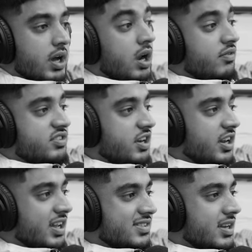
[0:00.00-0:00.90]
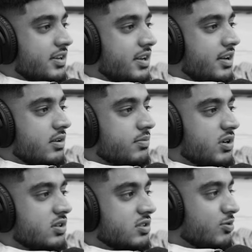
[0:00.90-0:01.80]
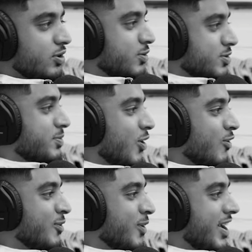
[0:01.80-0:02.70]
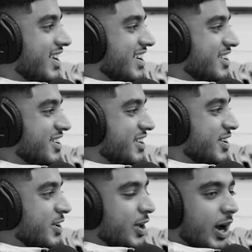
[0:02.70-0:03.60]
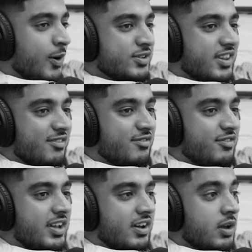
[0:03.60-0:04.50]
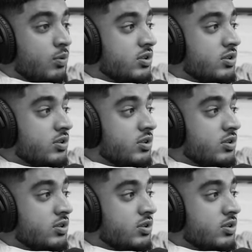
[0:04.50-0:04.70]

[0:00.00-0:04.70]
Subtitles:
and obviously didn't get selected because I was a bit overweight and I wasn't that fit and I